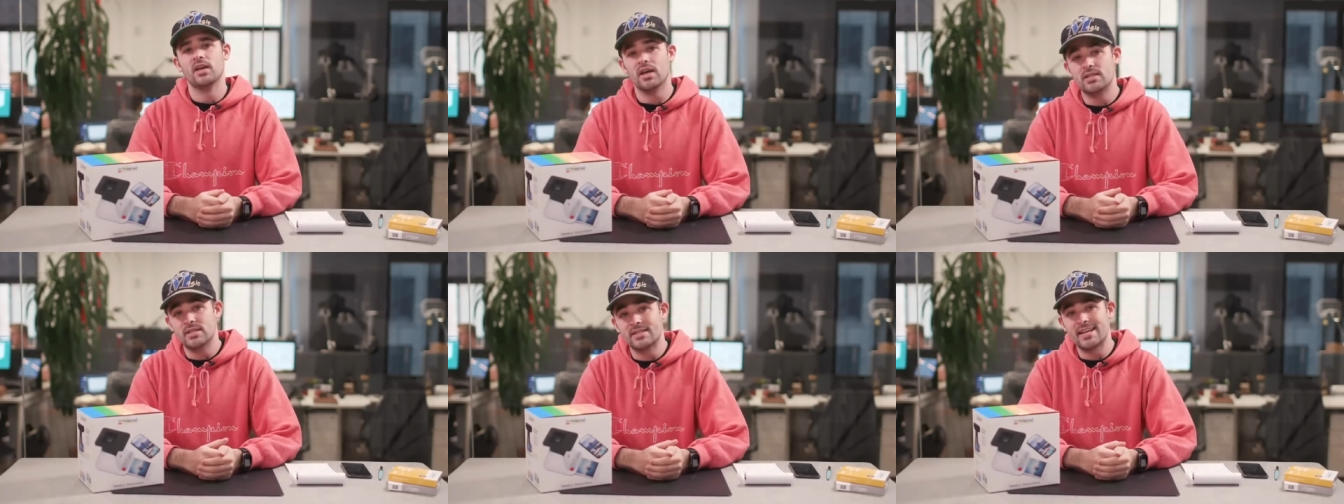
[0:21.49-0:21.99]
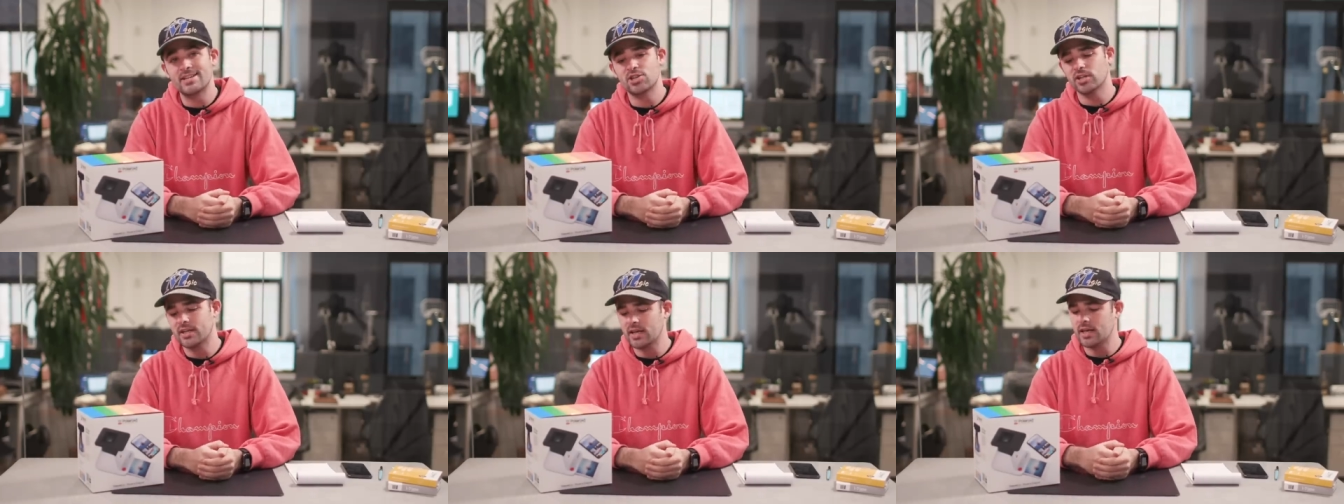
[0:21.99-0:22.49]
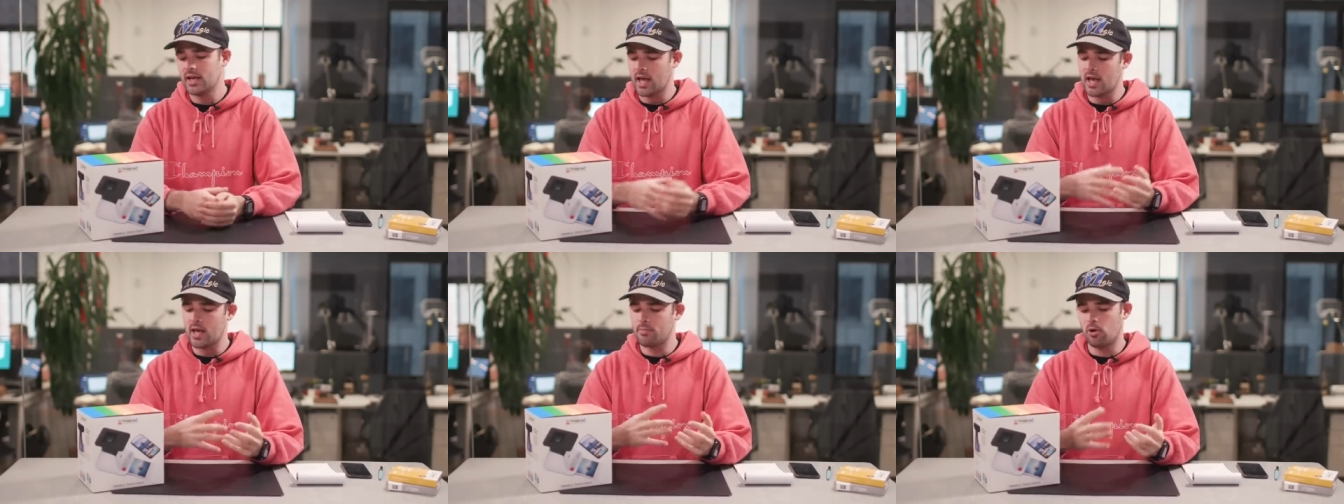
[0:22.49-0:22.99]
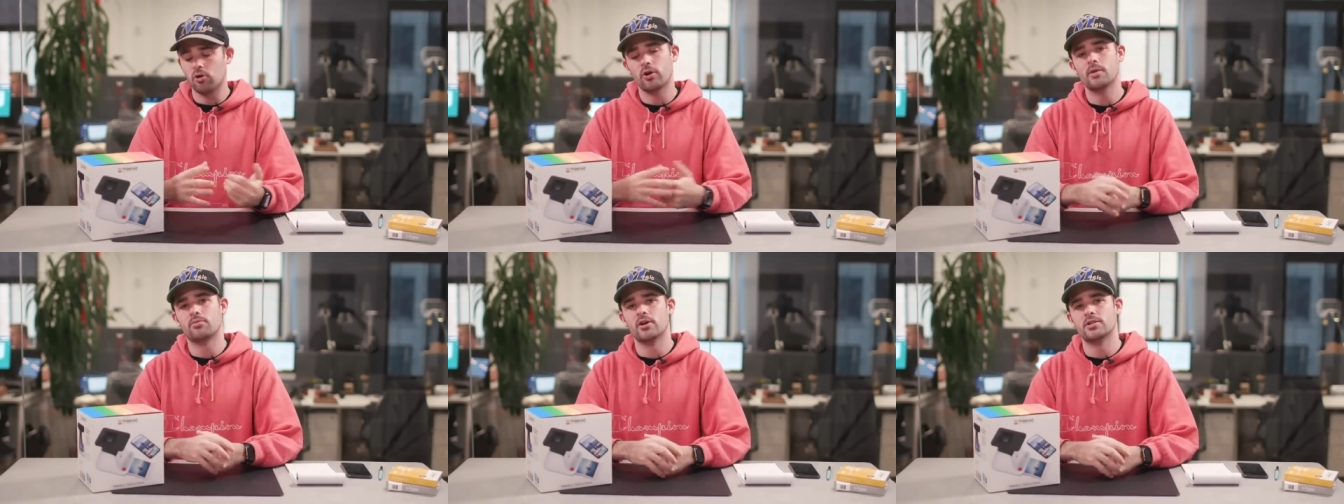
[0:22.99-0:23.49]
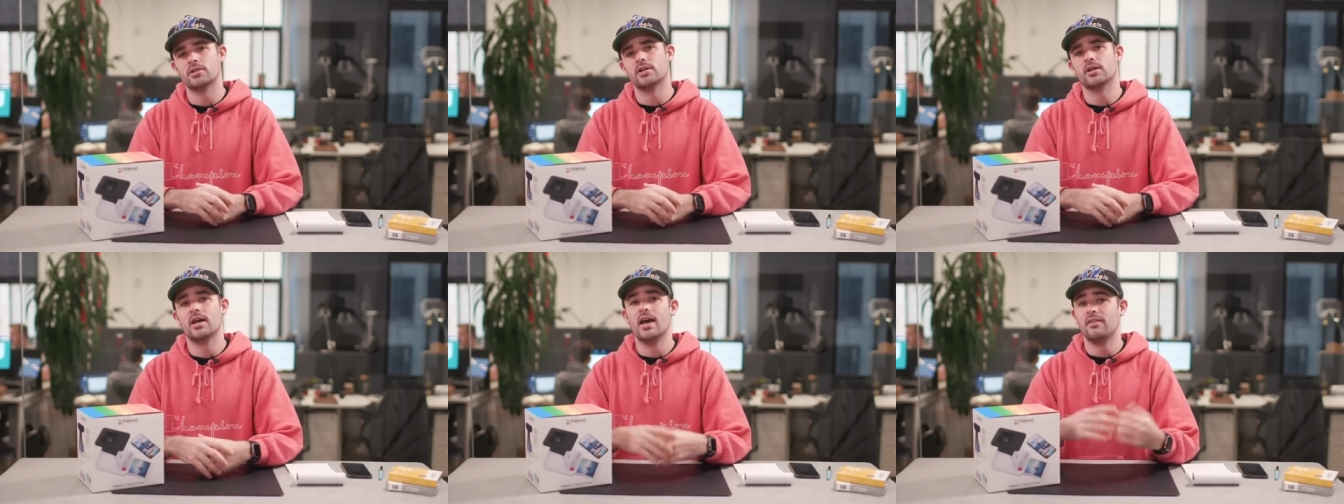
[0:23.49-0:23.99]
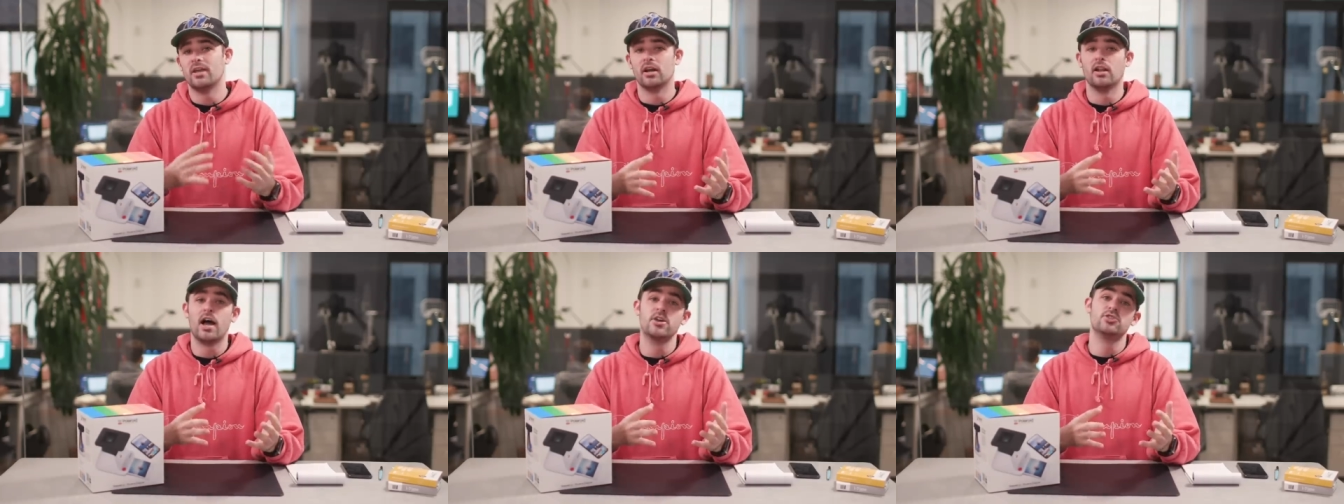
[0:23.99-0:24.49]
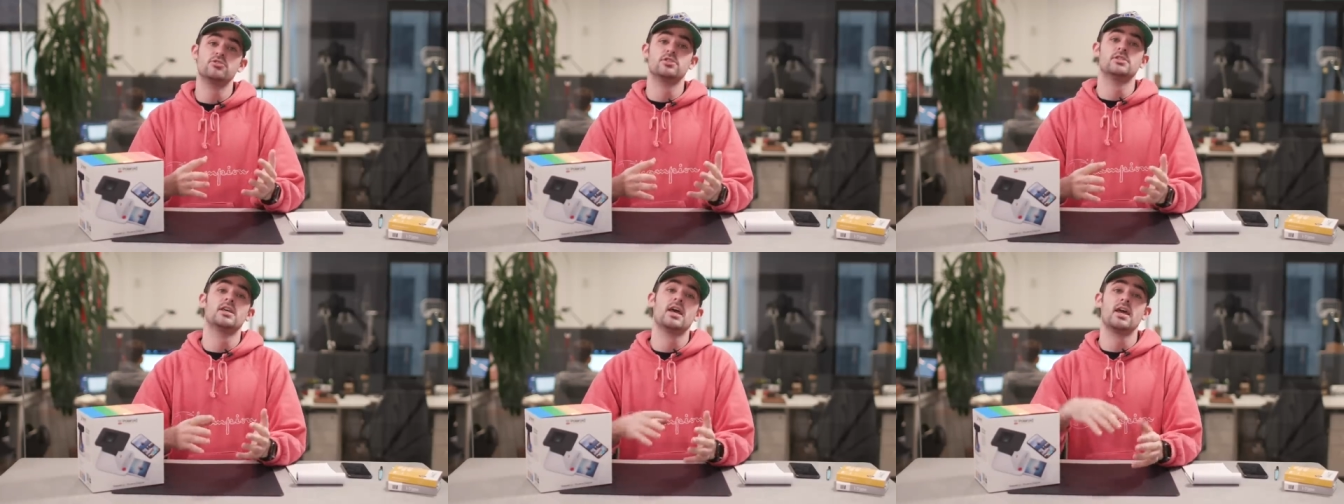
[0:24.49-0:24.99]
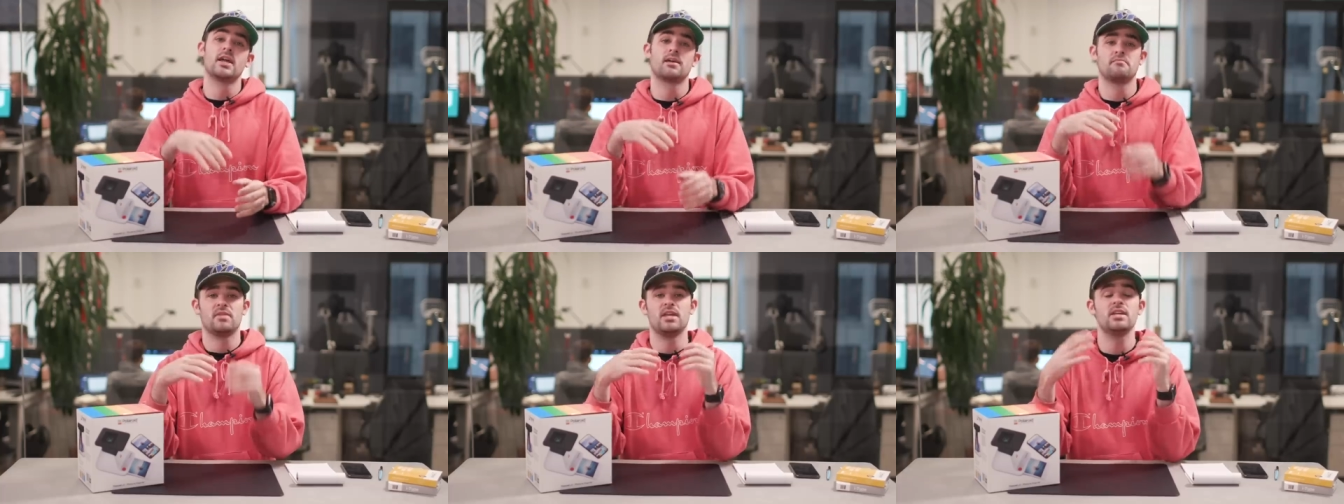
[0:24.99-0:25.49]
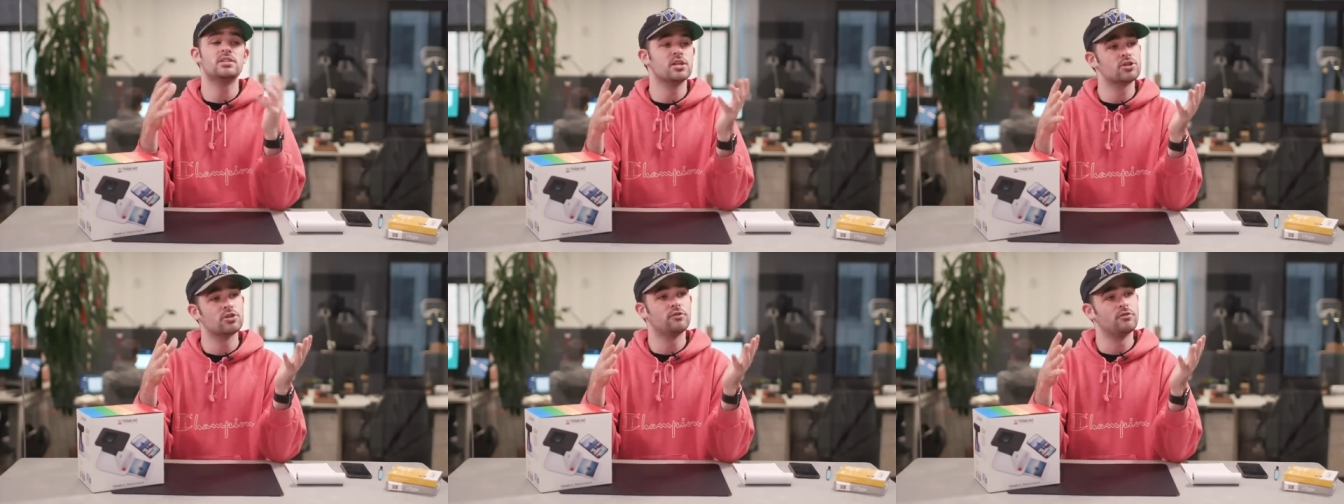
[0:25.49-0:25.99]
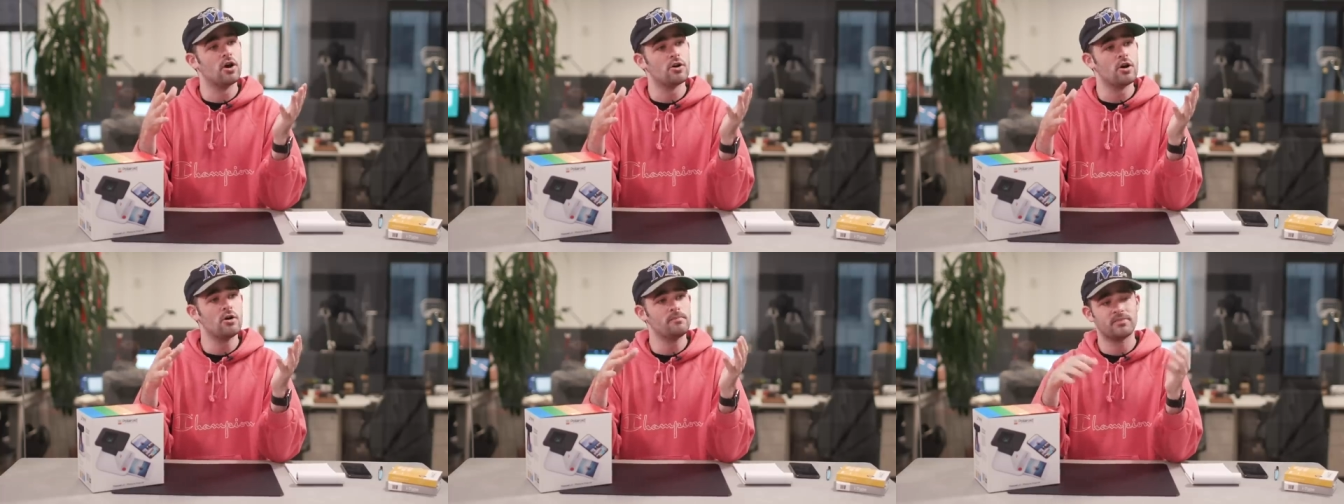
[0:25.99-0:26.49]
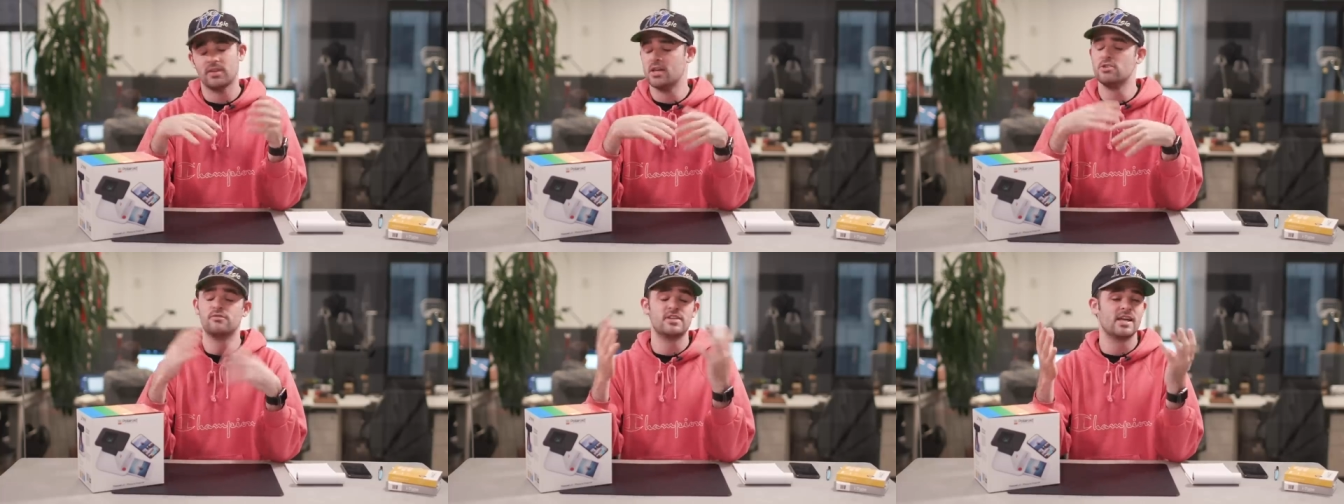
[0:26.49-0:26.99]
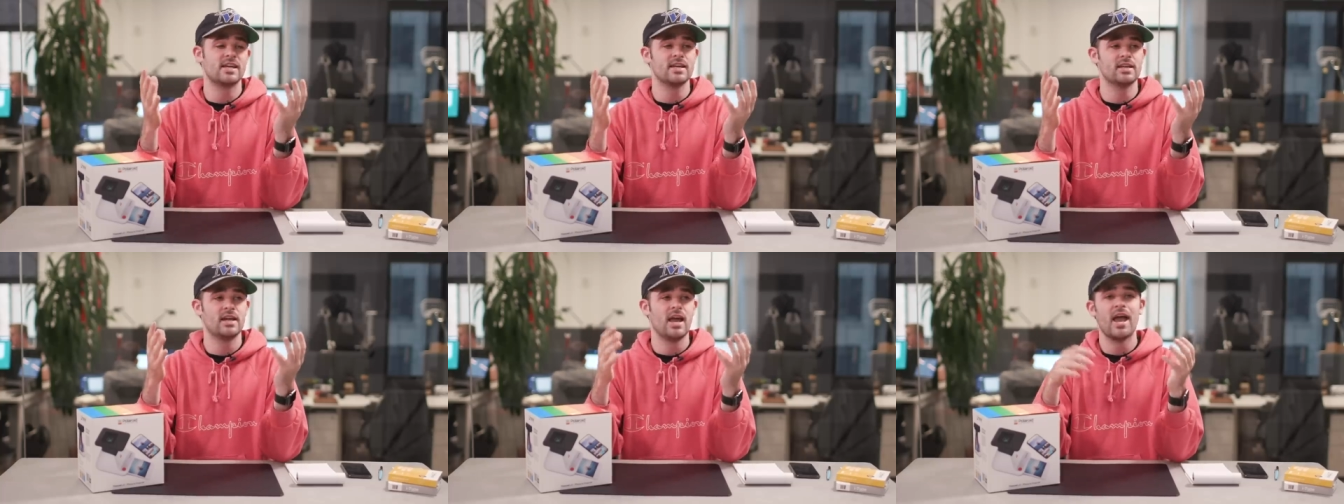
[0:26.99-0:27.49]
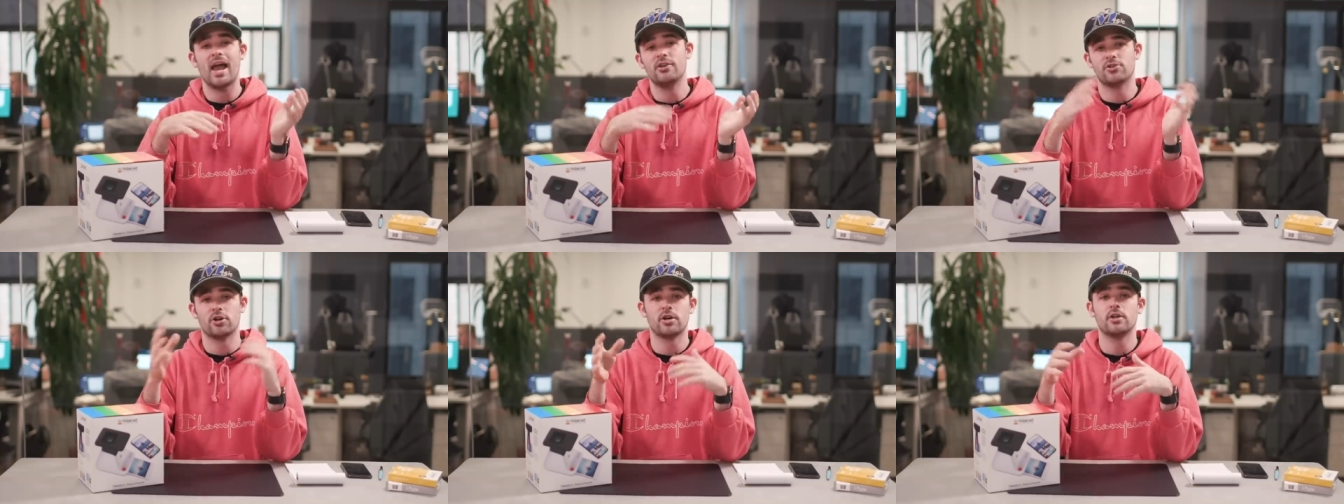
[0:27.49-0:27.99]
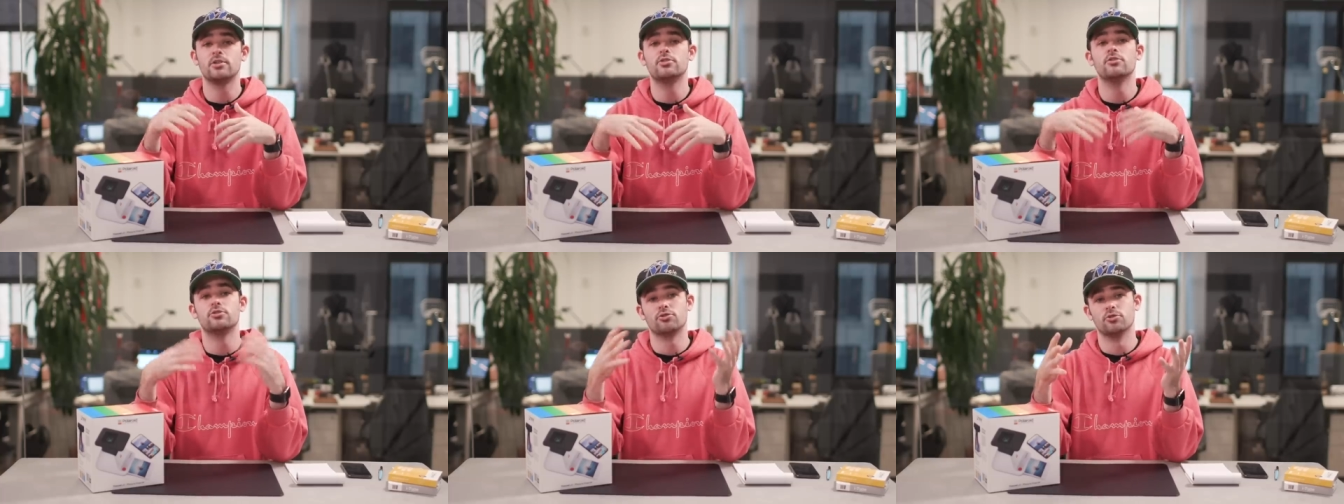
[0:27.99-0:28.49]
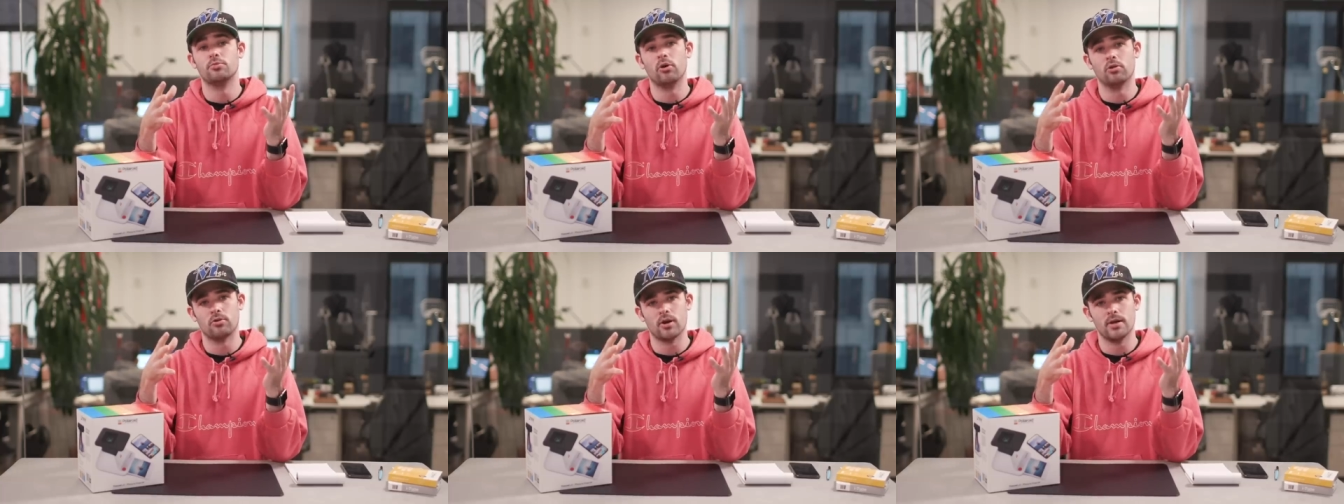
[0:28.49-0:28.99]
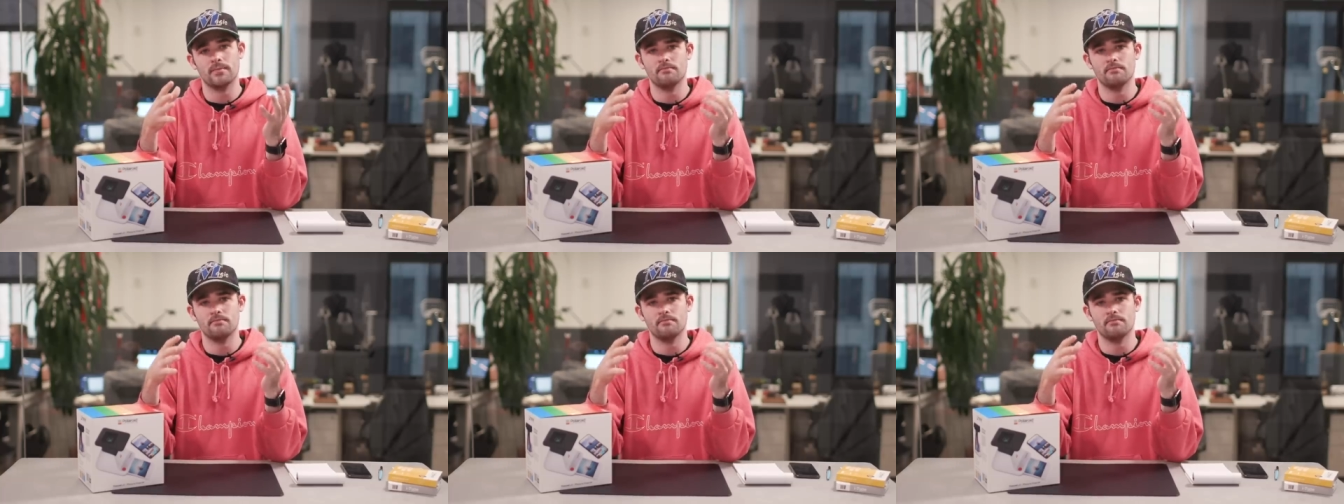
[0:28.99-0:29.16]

It's essentially a Polaroid printer that allows you to take any digital photo that you've taken and turn it into a true Polaroid.